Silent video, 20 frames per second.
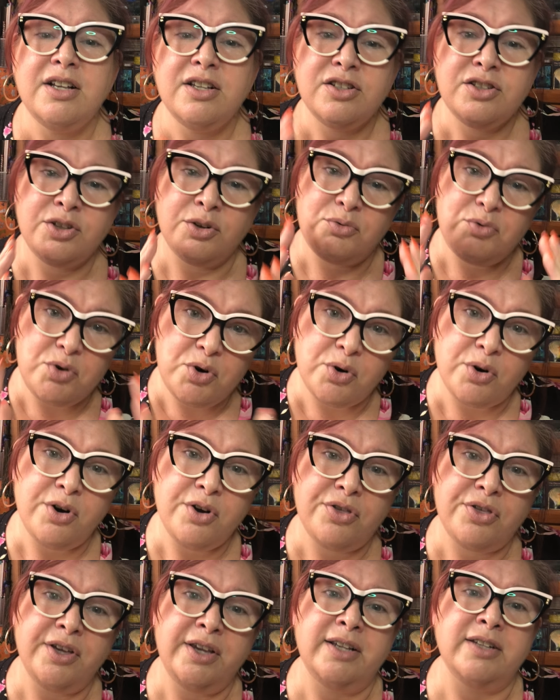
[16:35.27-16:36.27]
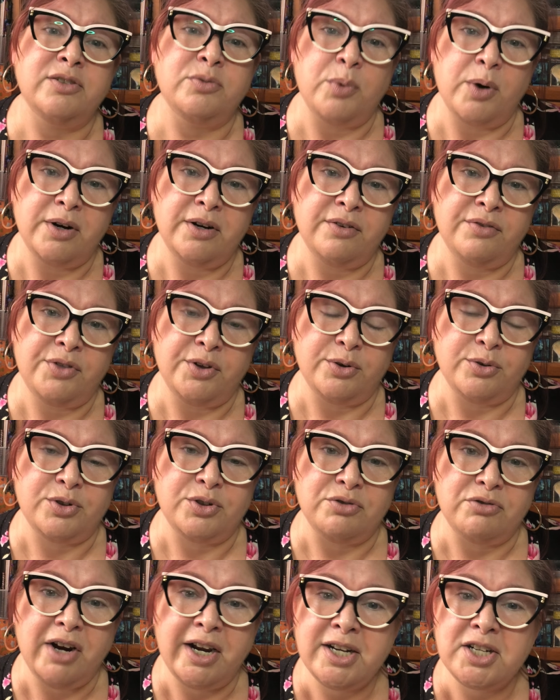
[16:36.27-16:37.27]
So north is one of those
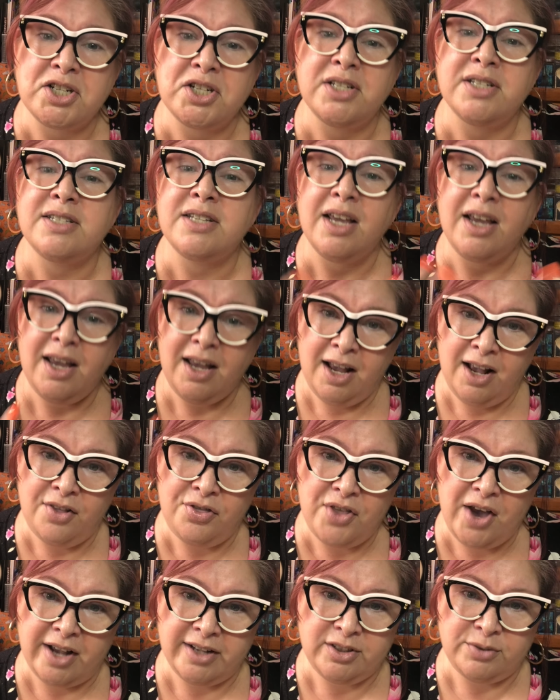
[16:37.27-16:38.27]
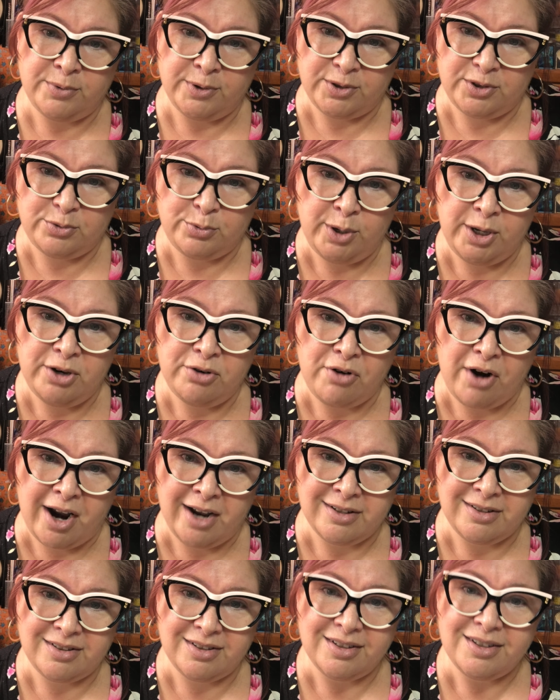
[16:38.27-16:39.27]
directions, and that's where
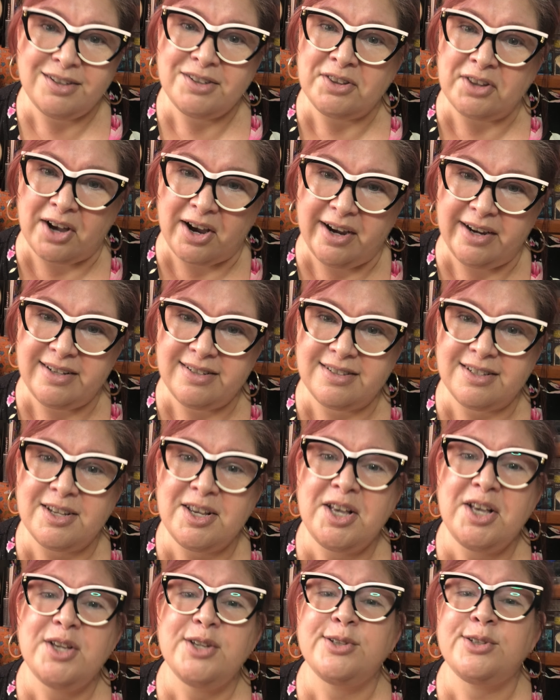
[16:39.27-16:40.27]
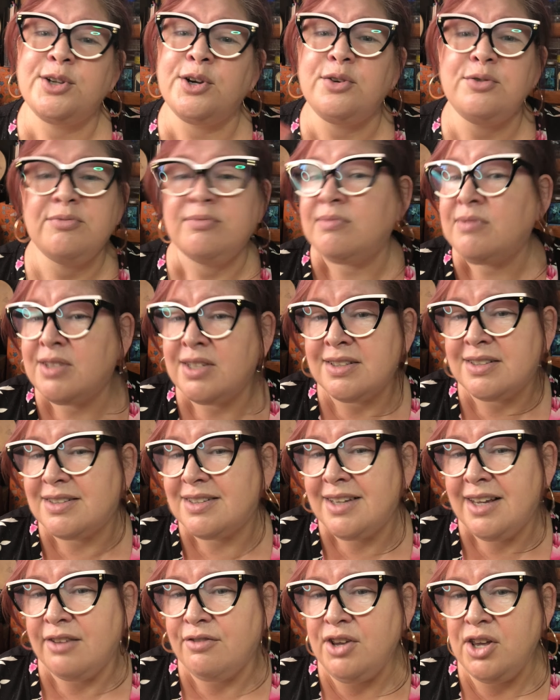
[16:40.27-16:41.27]
sweetgrass lies. So
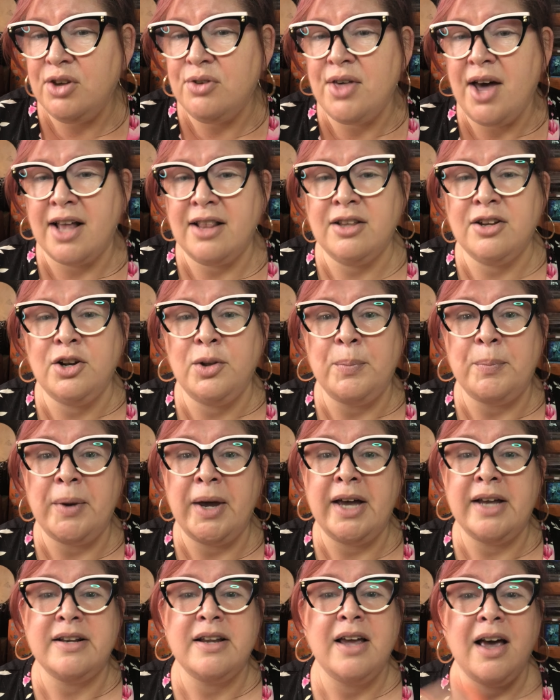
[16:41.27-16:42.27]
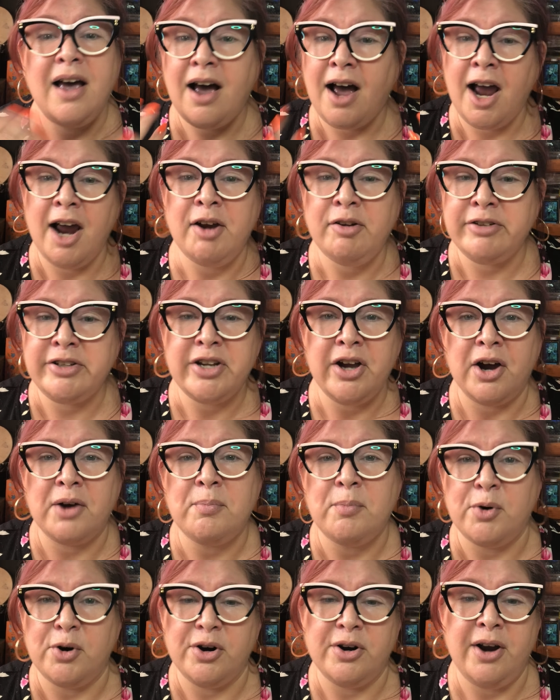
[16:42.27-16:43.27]
just giving you that little bit, I'll
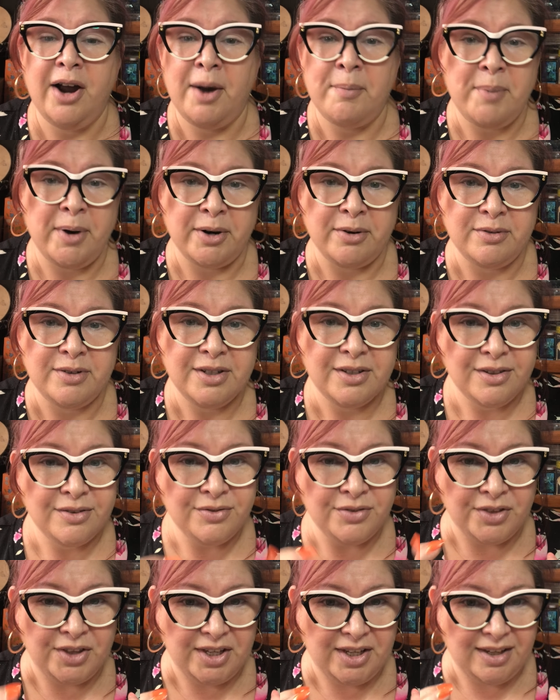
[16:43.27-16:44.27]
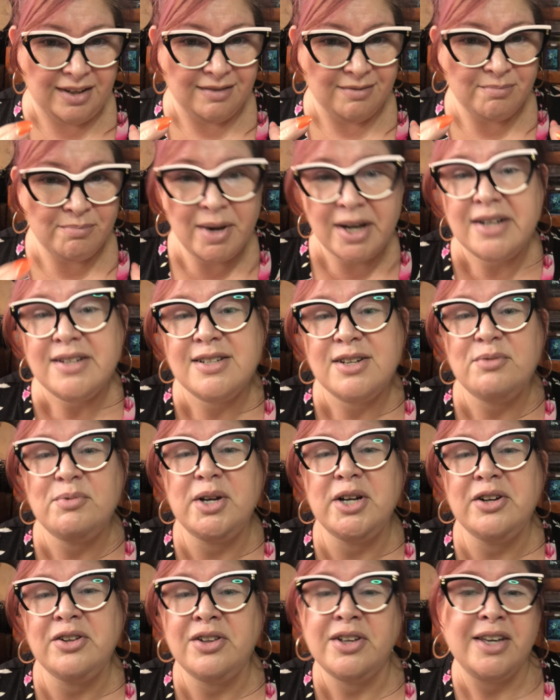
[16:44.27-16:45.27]
talk more about the medicine
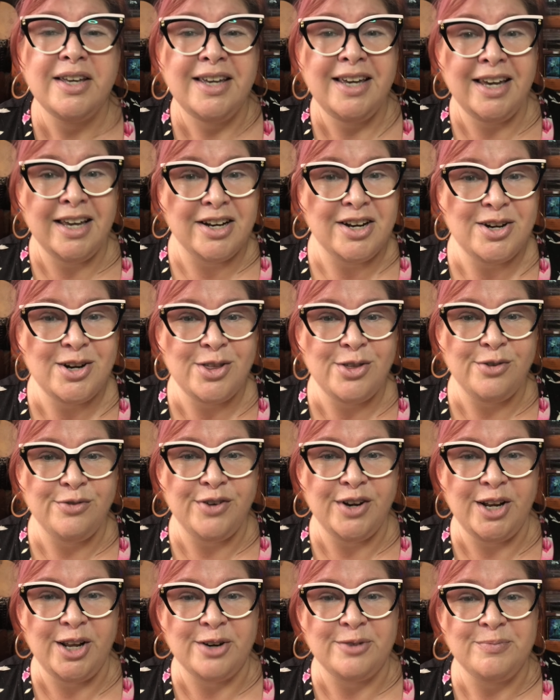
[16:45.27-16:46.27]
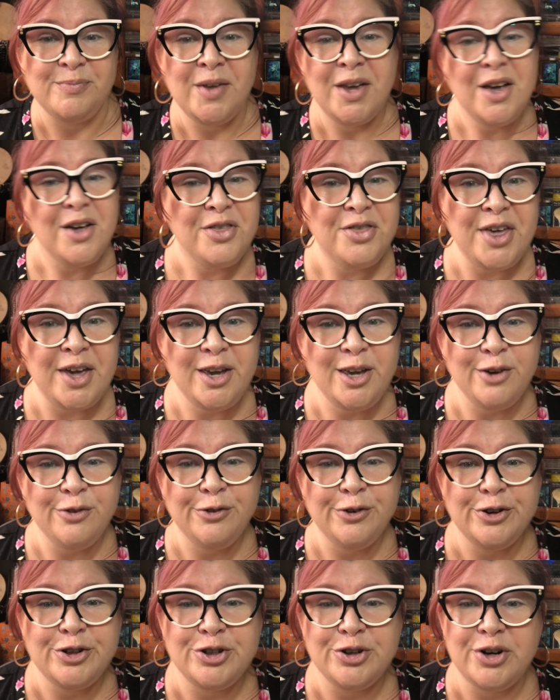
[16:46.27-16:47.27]
wheel in another video. Thank you
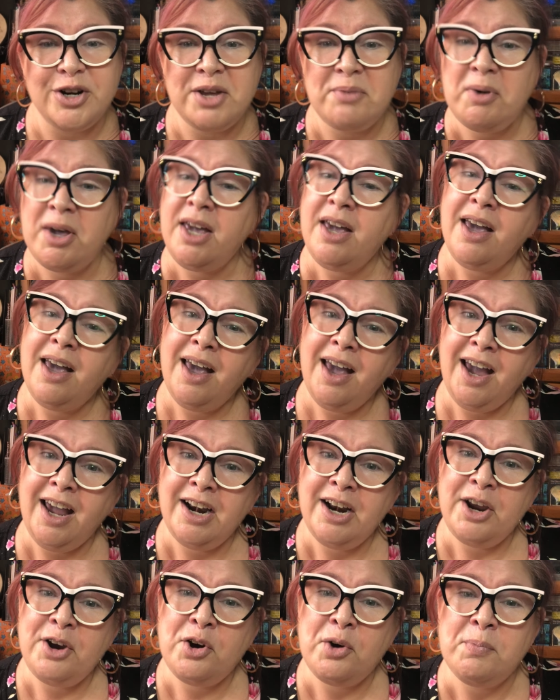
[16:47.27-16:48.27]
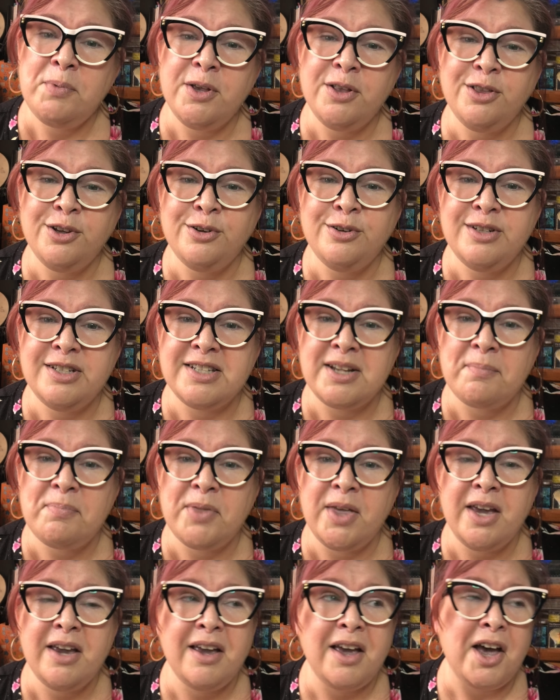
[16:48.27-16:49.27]
for joining me, and I hope you learned
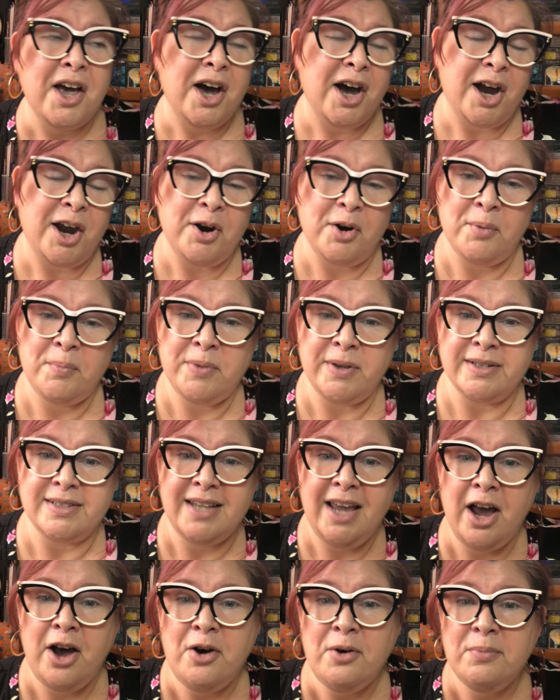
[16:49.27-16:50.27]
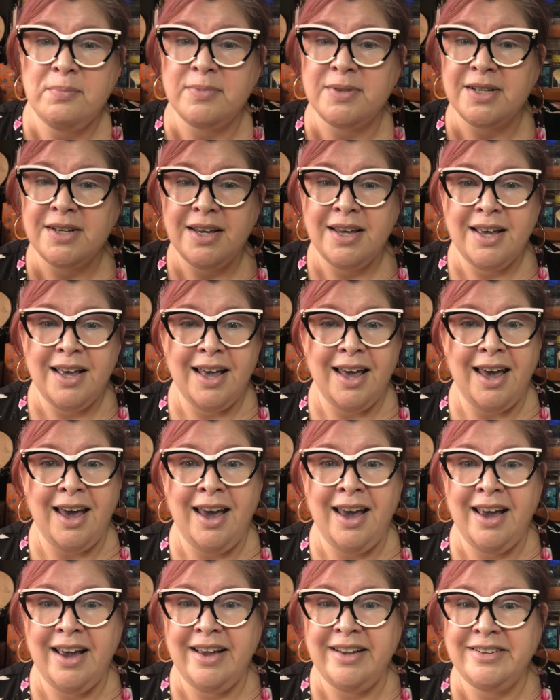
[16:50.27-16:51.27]
something. I hope this helped,
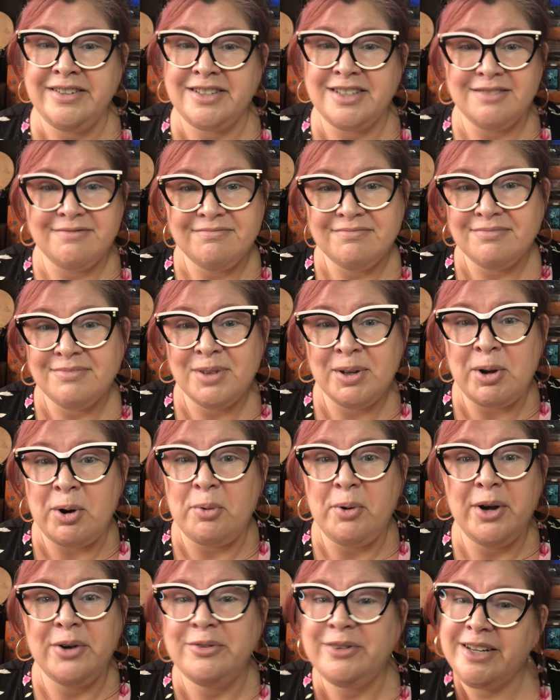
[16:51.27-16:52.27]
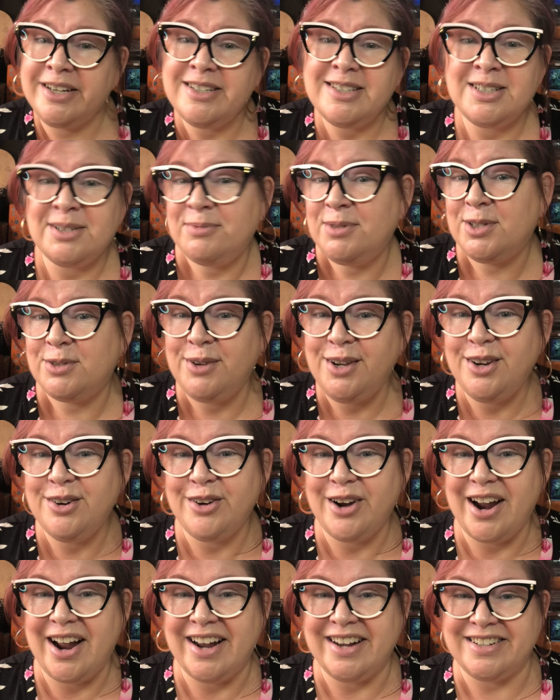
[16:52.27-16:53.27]
and go out and get some
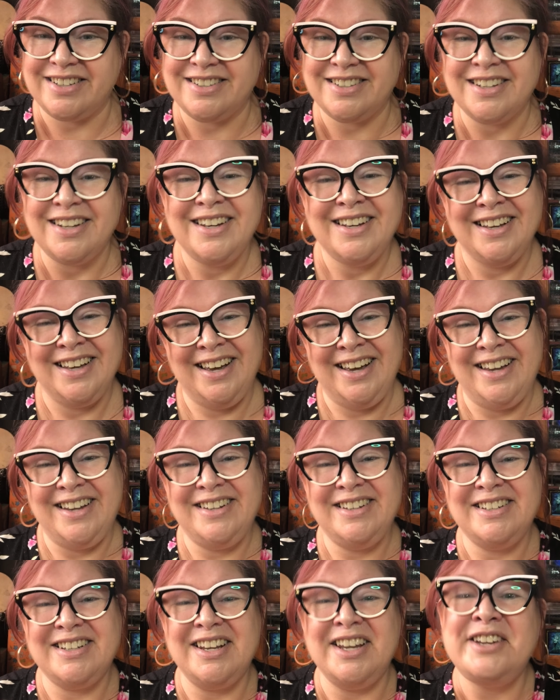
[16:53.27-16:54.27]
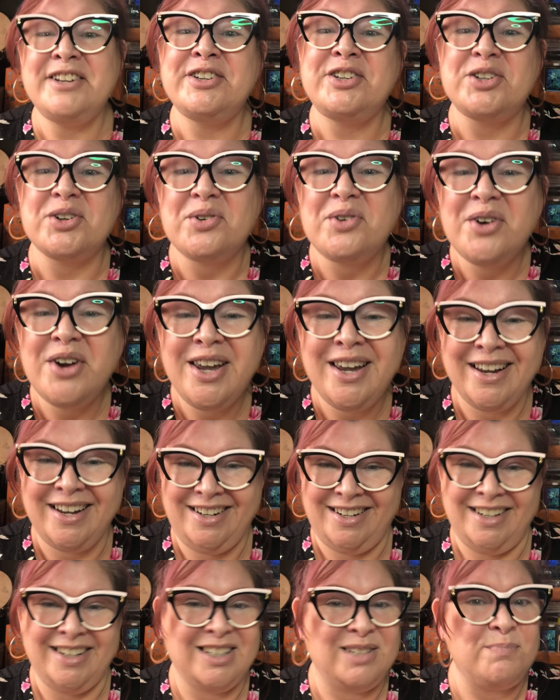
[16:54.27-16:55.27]
sweetgrass and enjoy
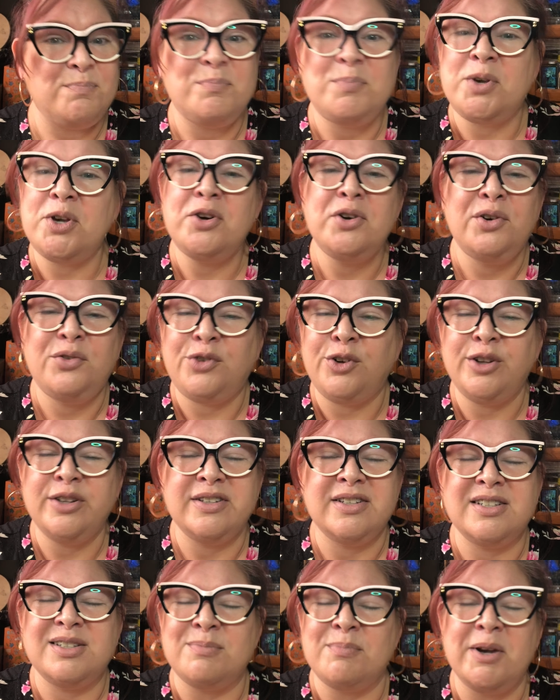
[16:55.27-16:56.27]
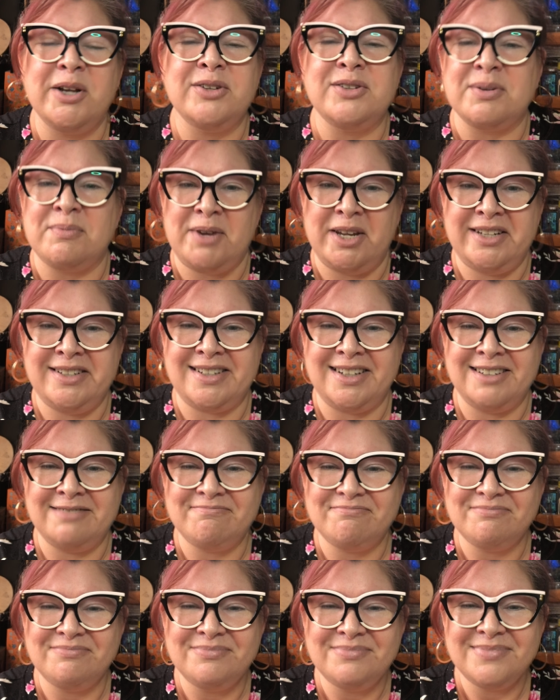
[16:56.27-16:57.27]
it. It's beautiful. It smells amazing.
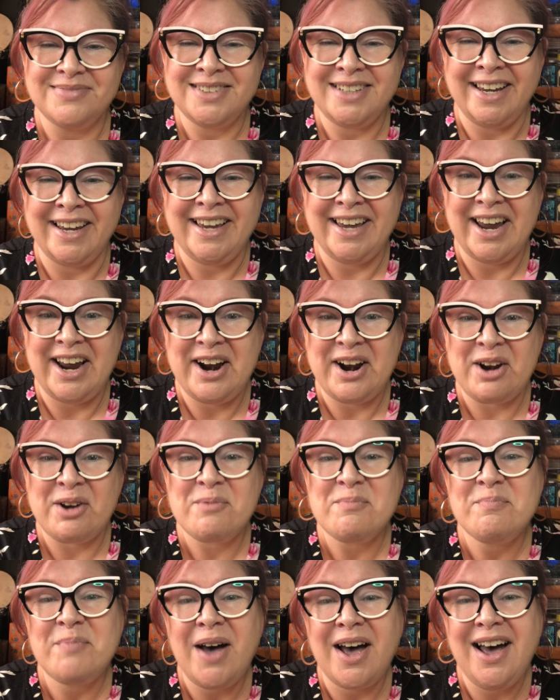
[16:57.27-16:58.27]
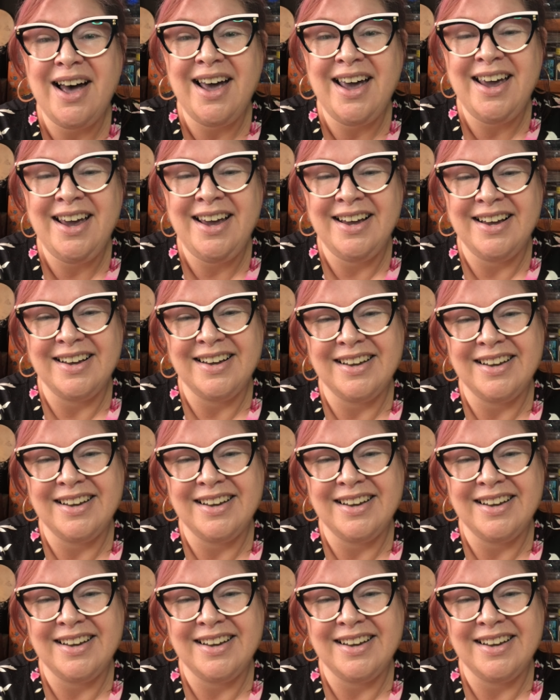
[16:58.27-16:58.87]
Take care. Bye.